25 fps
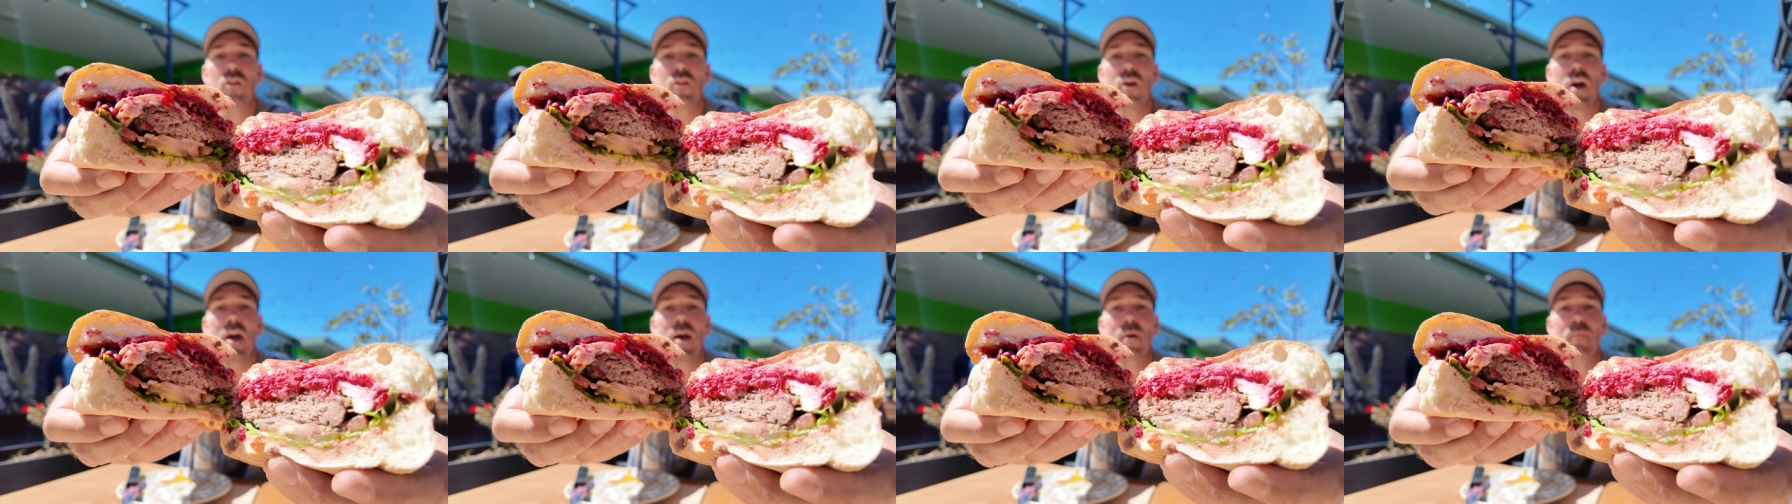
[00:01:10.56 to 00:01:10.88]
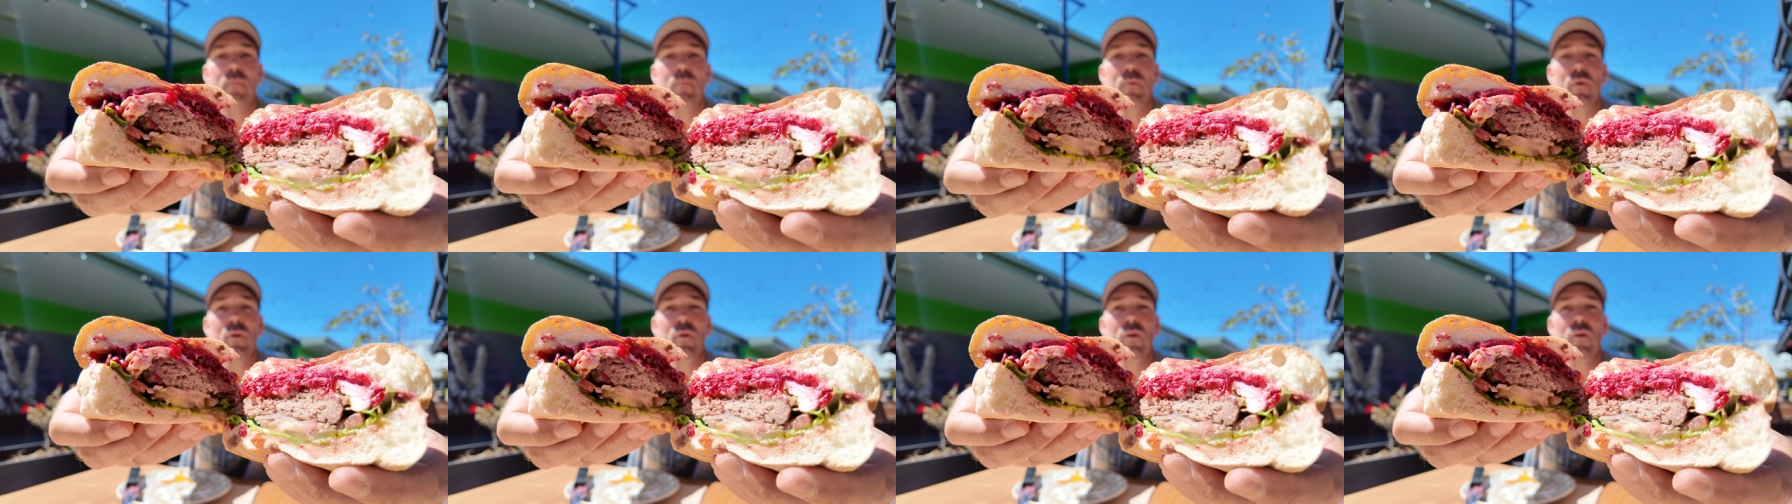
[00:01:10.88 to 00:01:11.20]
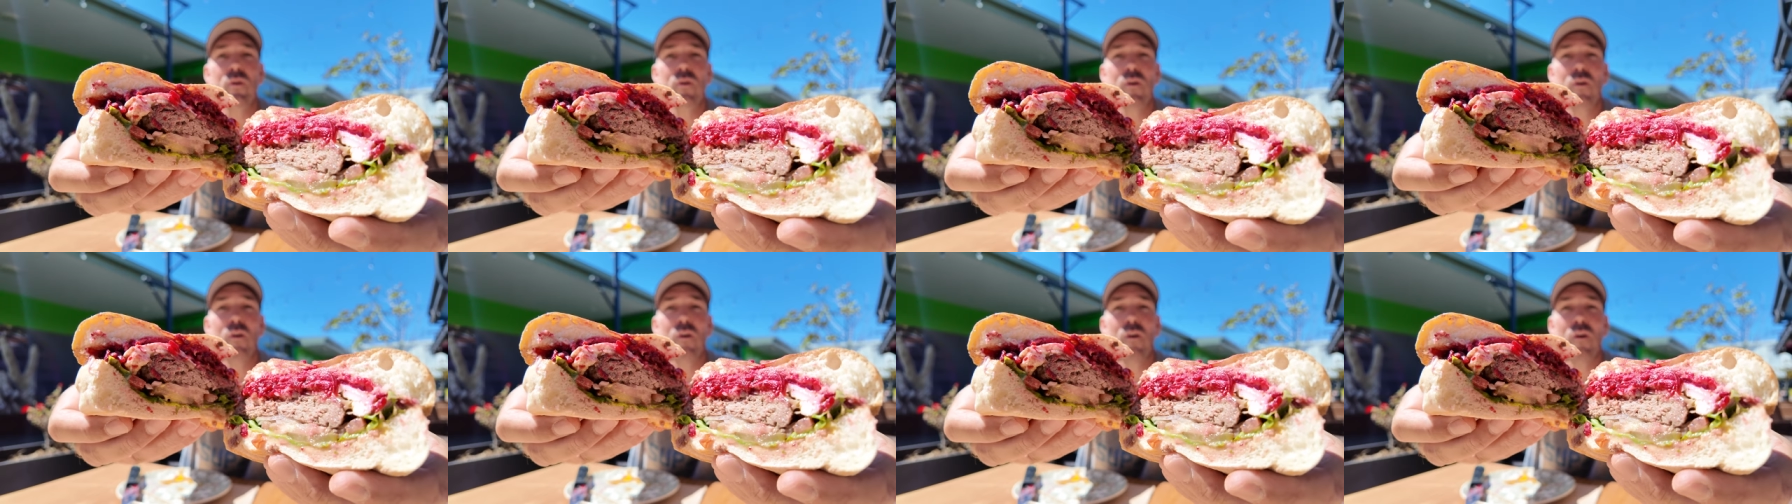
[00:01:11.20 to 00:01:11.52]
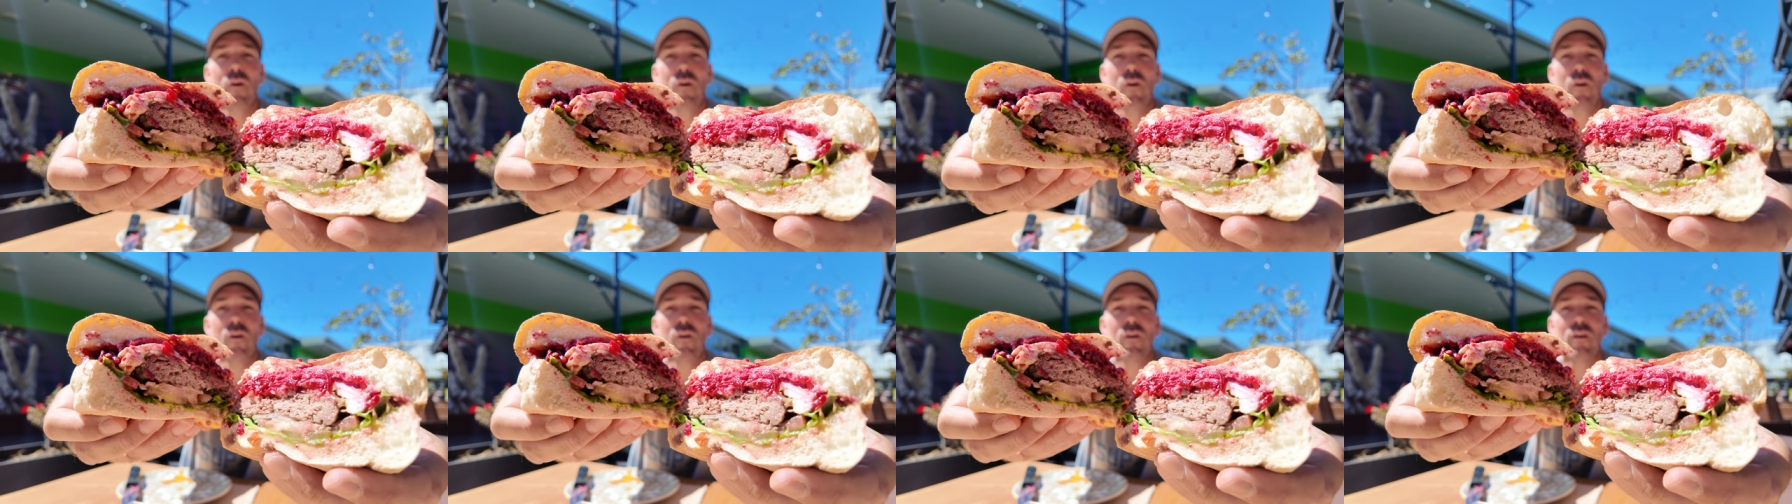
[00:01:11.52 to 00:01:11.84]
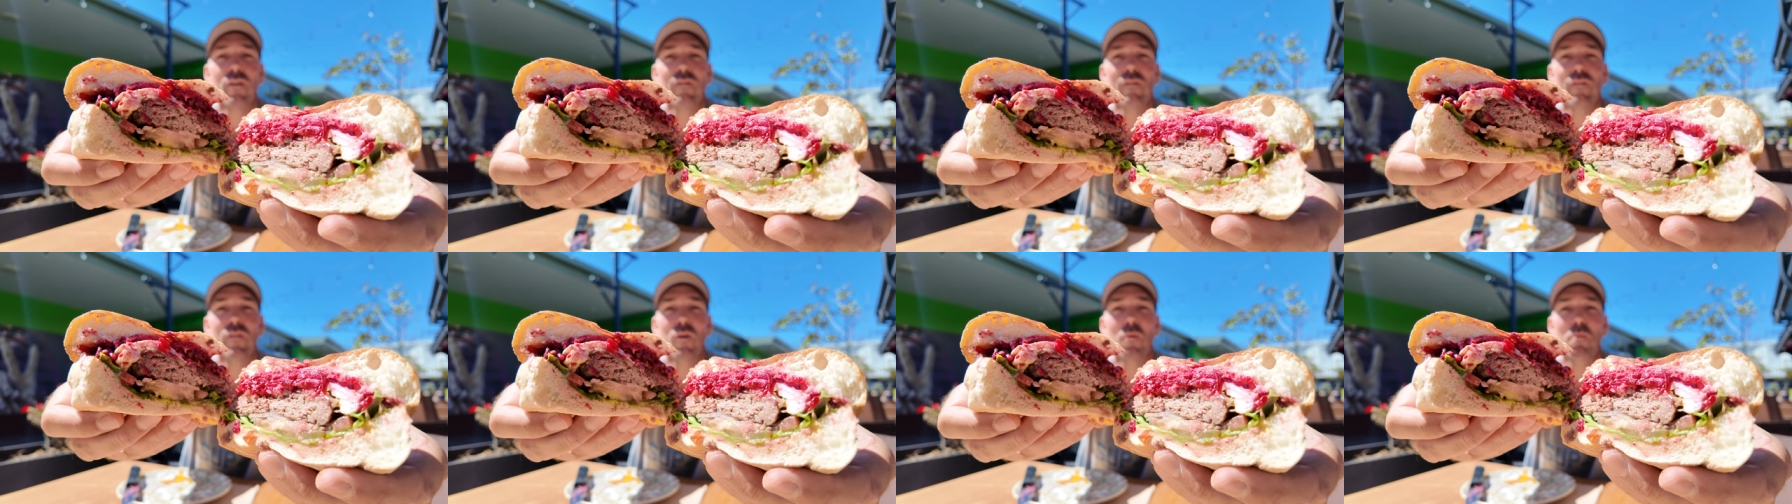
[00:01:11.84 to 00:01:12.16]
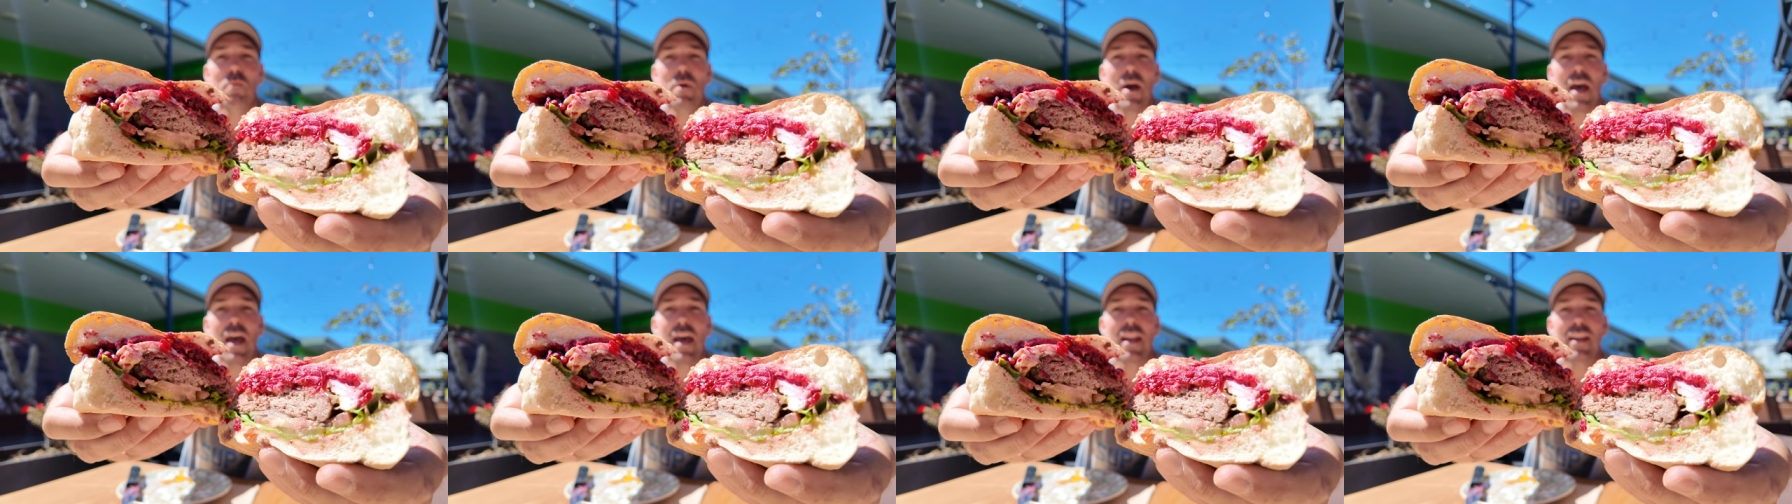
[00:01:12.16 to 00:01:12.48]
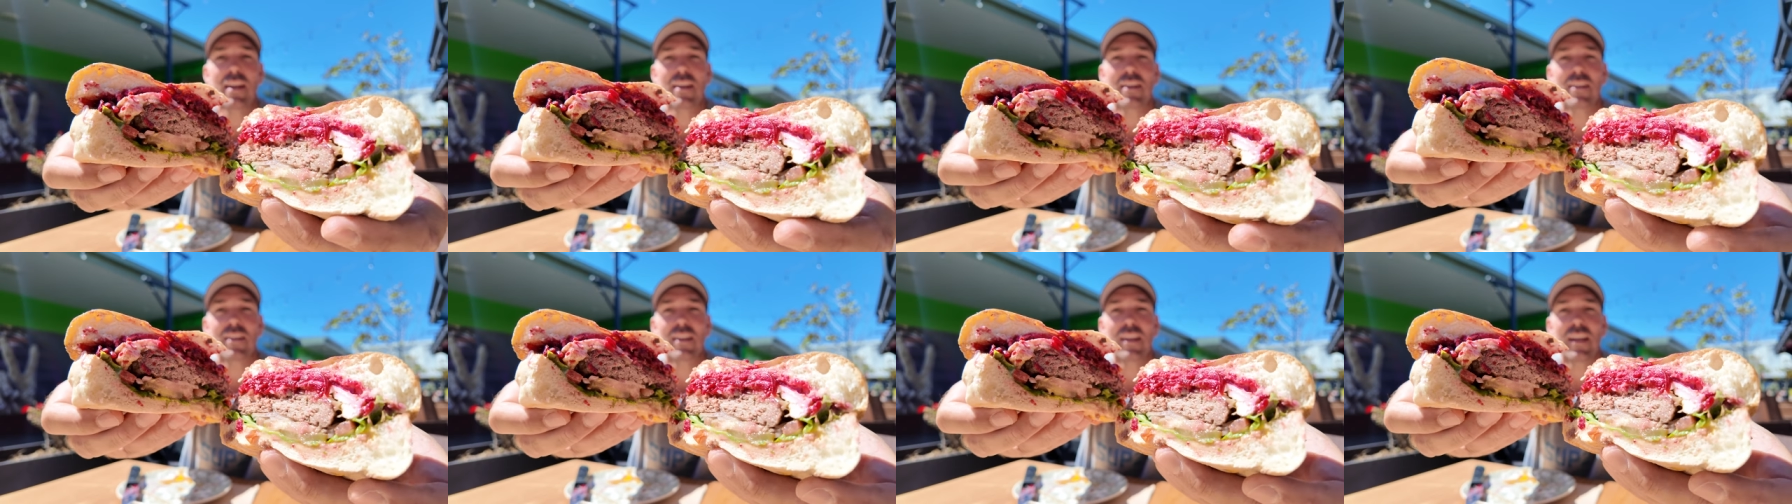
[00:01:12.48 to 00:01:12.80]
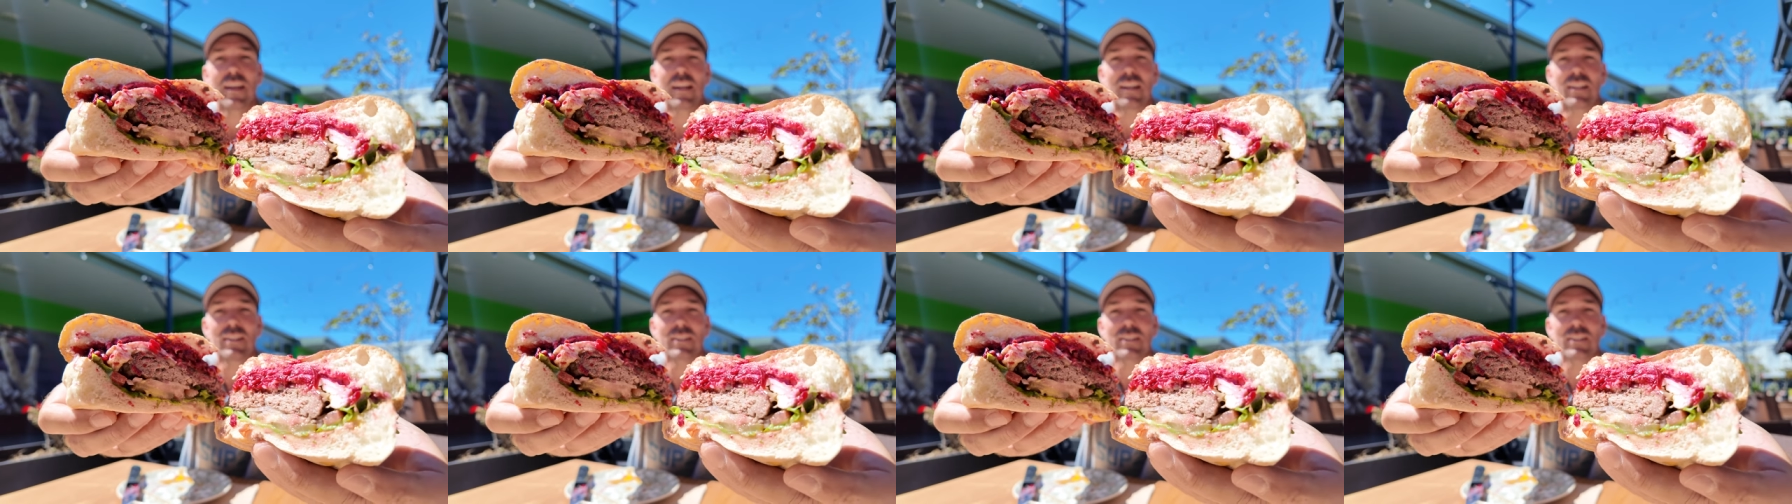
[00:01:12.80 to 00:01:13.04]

That beautiful patty in there,